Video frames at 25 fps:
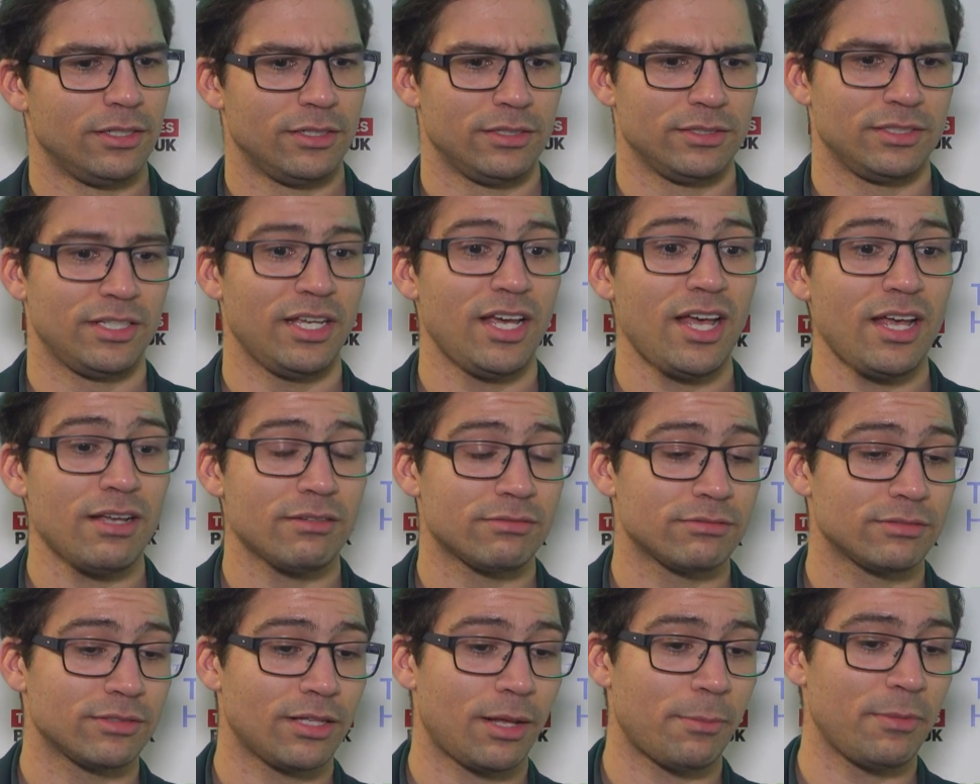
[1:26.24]
Yeah,
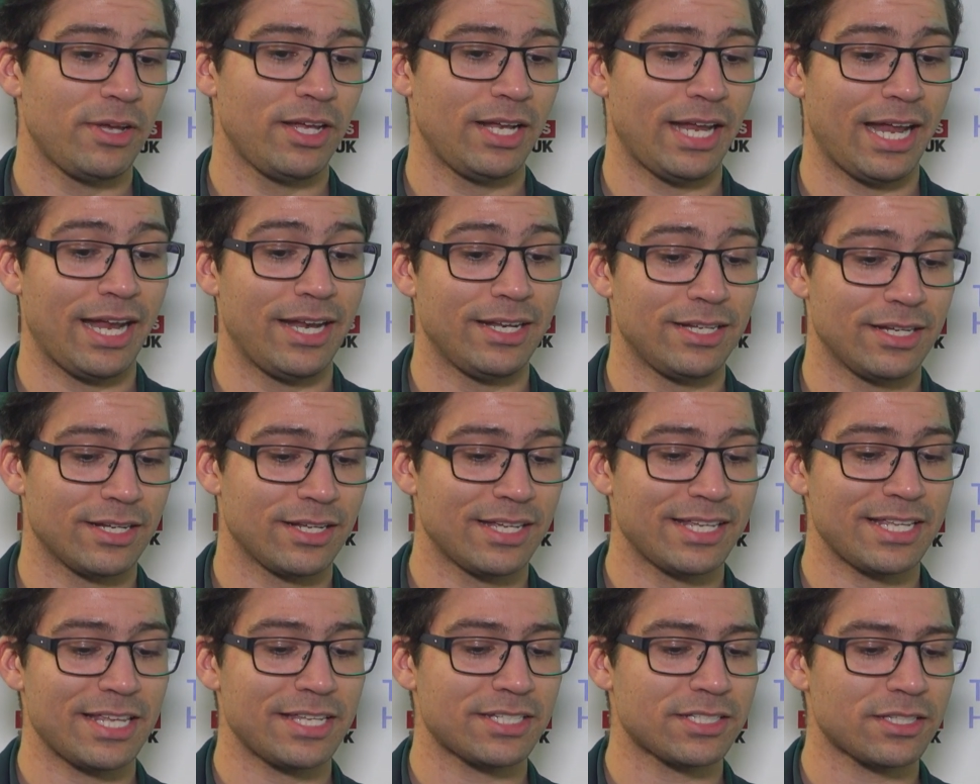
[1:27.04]
I mean, and
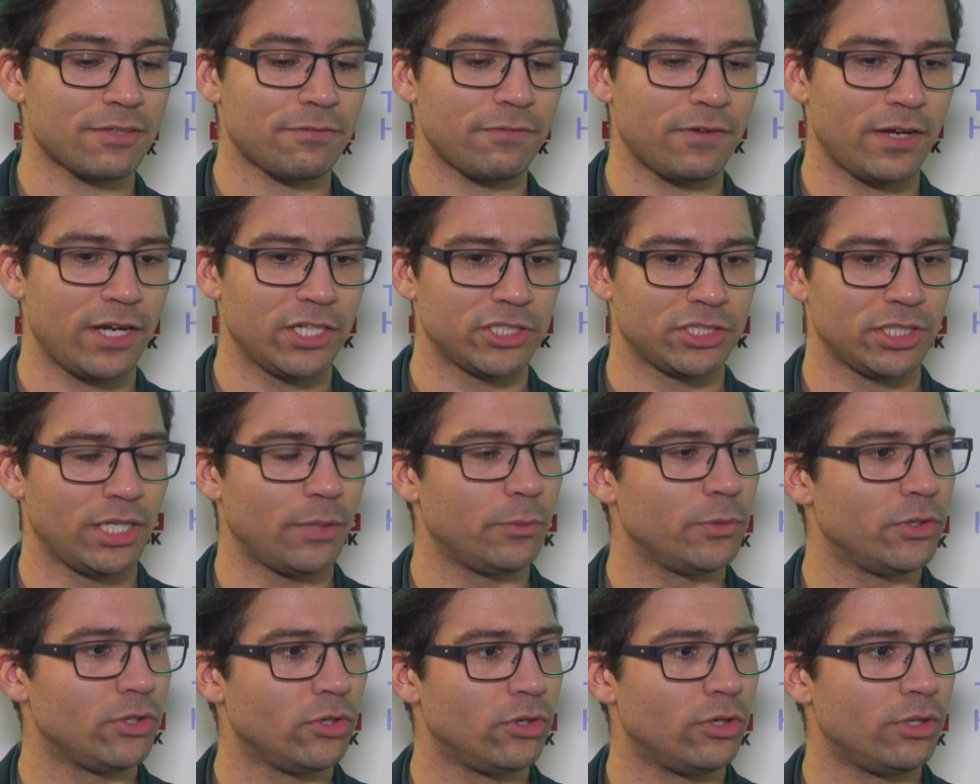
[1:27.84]
it's the fashion
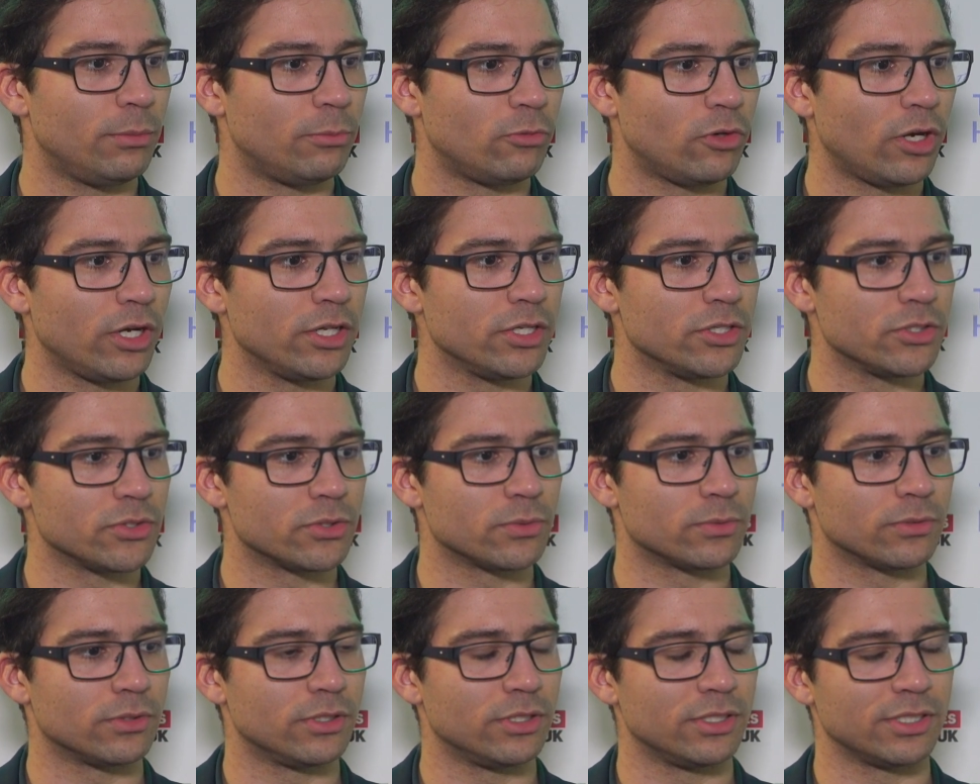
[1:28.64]
that we're doing them right.
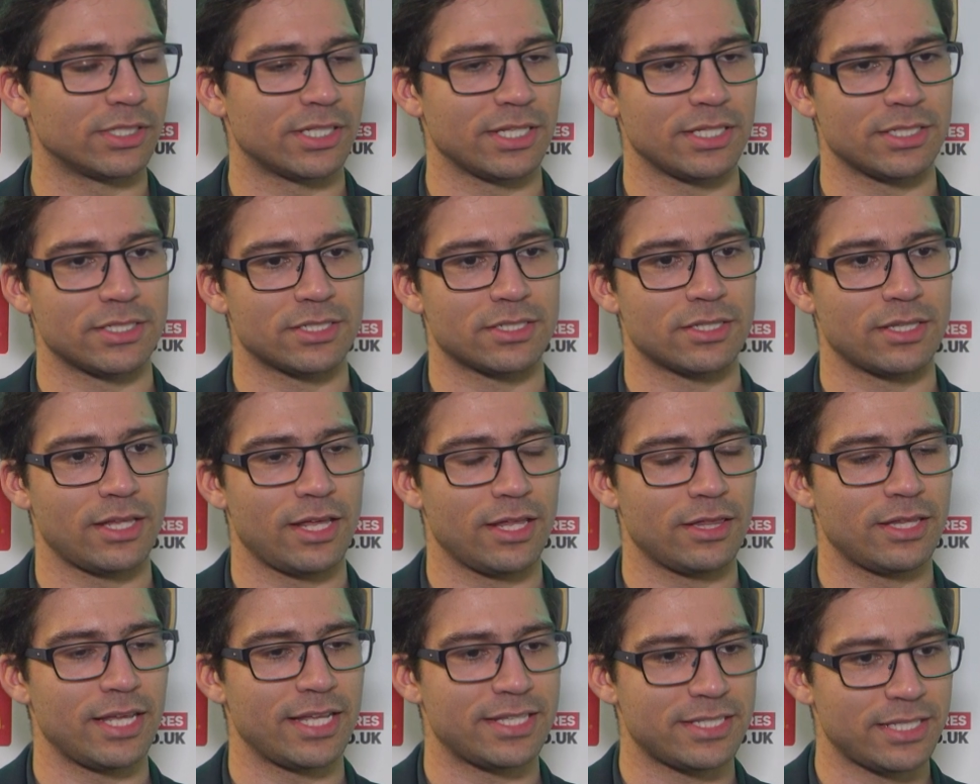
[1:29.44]
As like it's
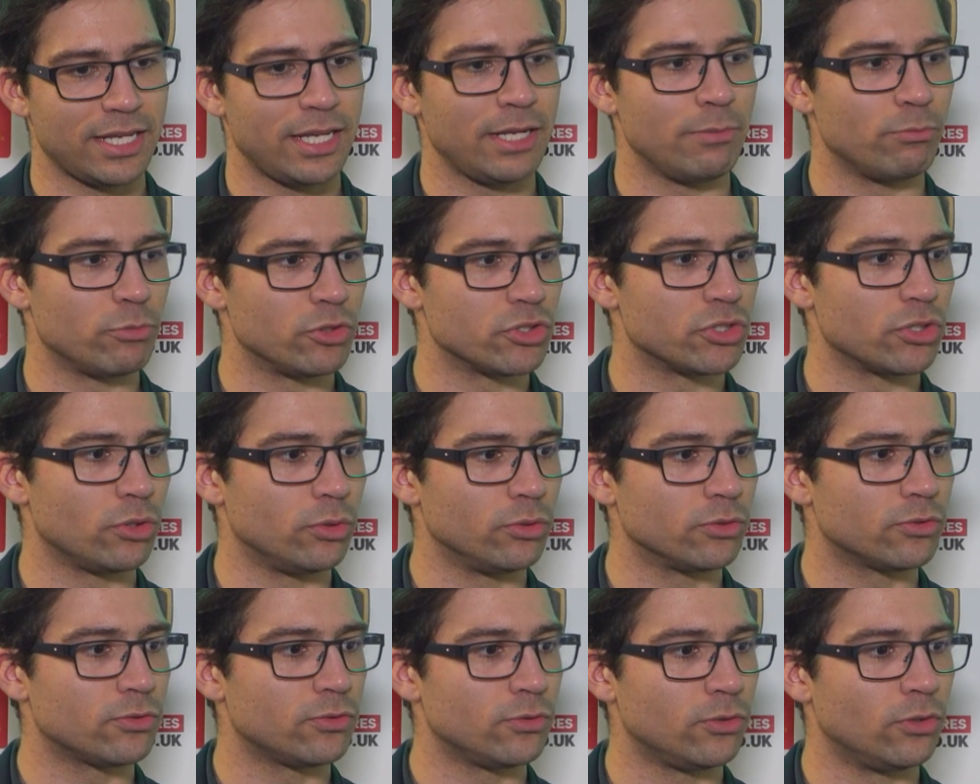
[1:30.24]
their team
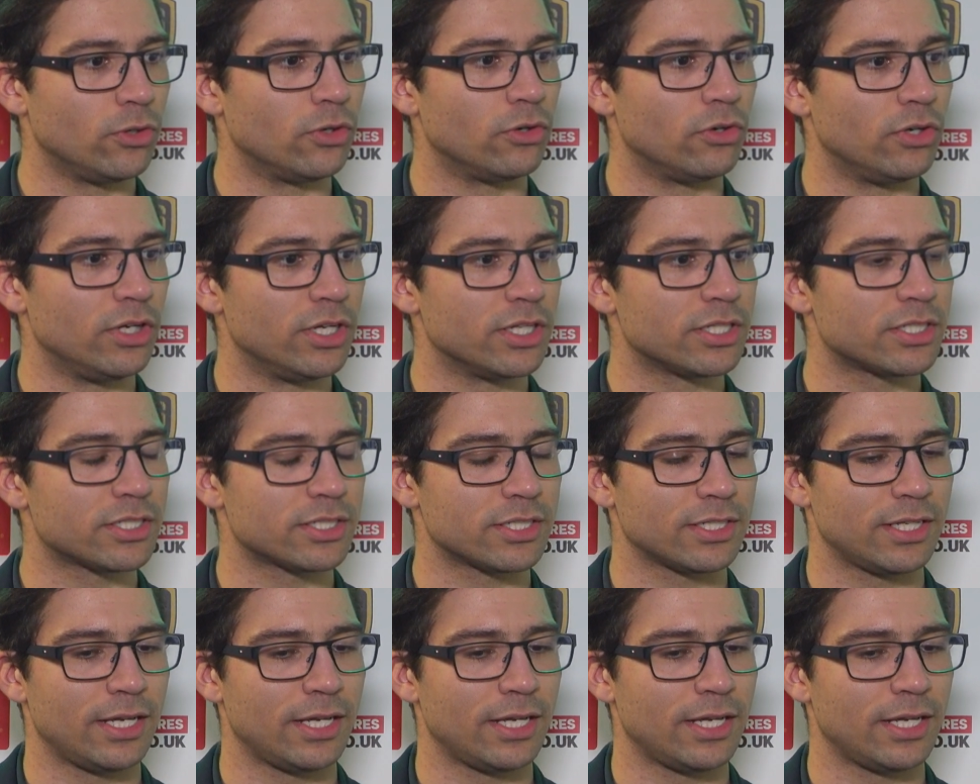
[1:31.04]
results for us.